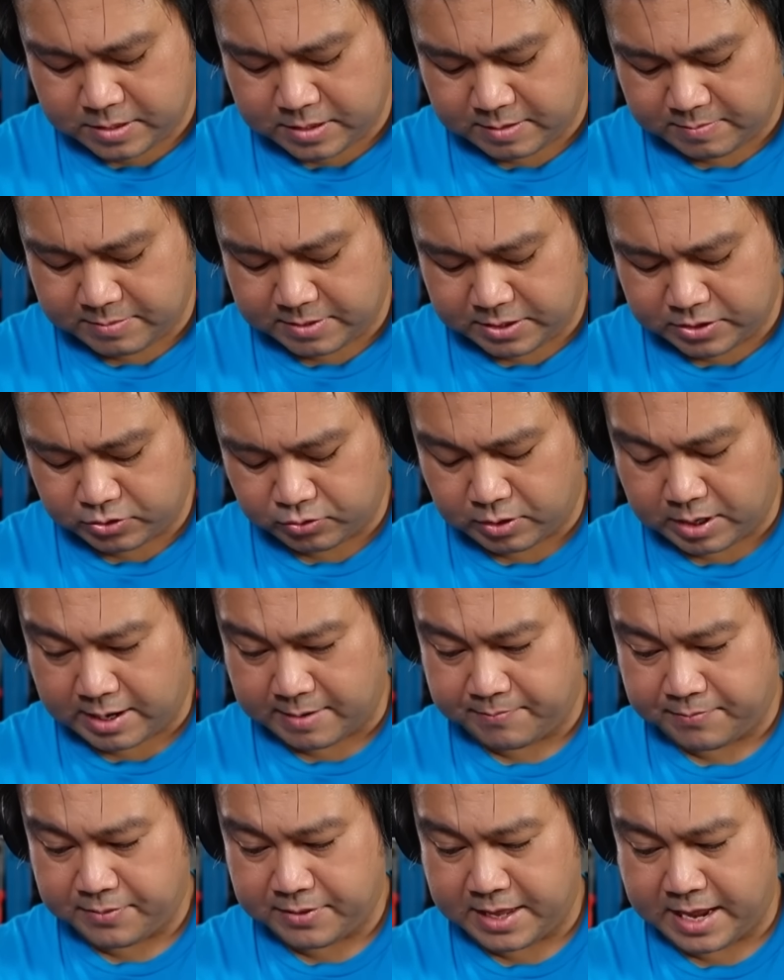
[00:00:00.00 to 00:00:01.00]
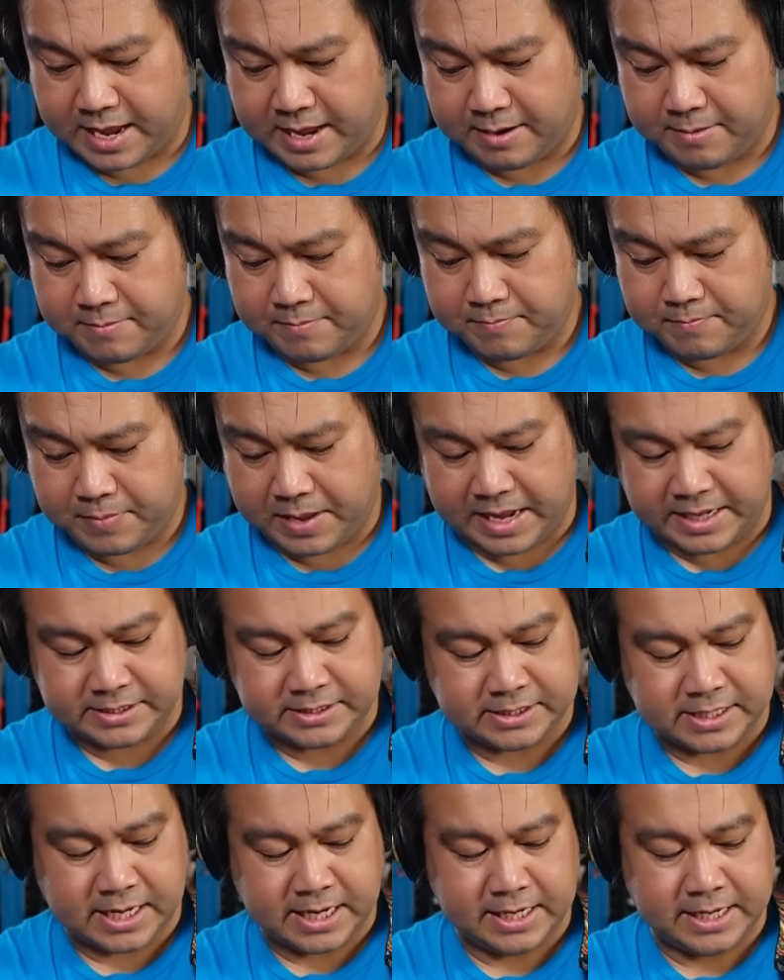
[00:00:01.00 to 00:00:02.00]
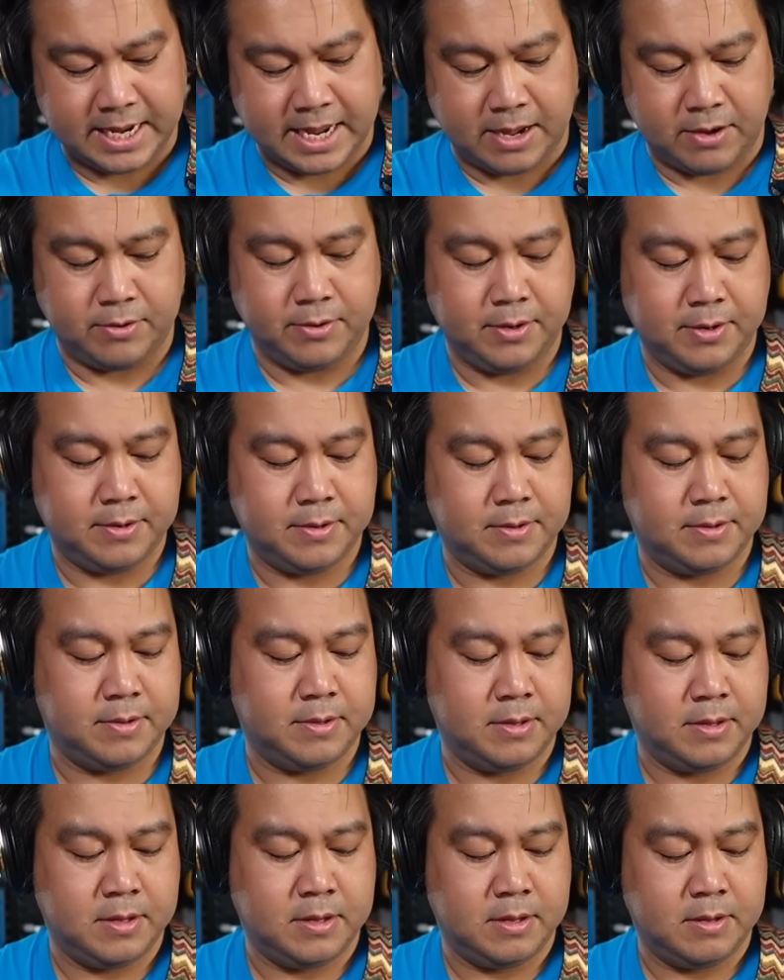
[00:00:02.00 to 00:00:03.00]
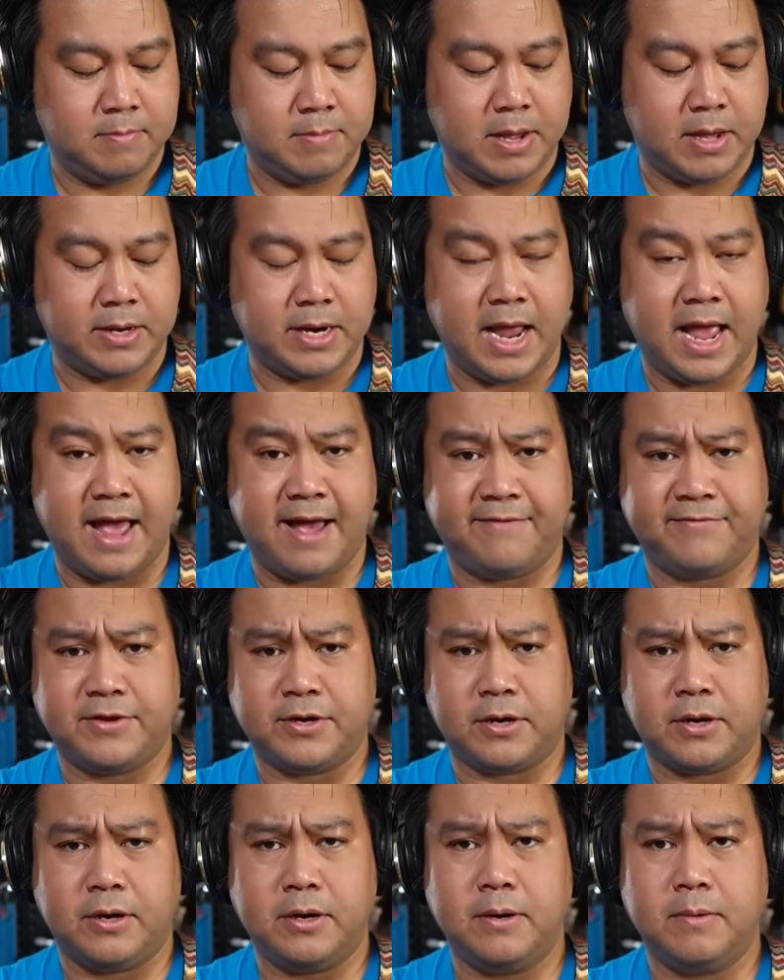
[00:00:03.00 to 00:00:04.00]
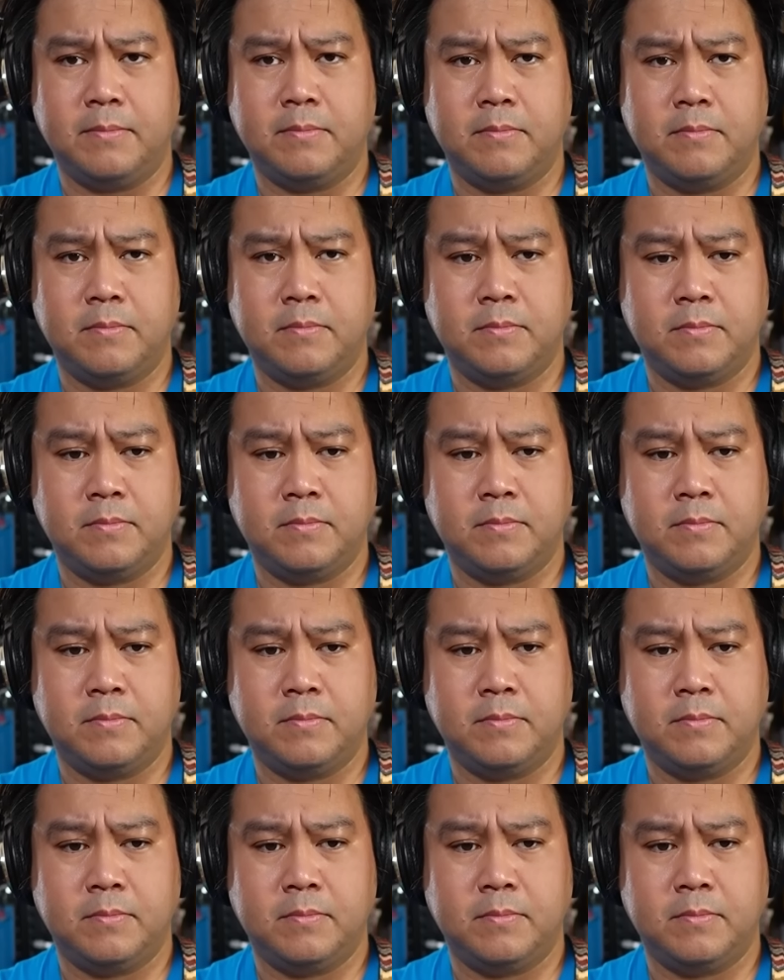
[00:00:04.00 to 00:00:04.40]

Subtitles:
So I'm going to drop that bass side down about a half turn.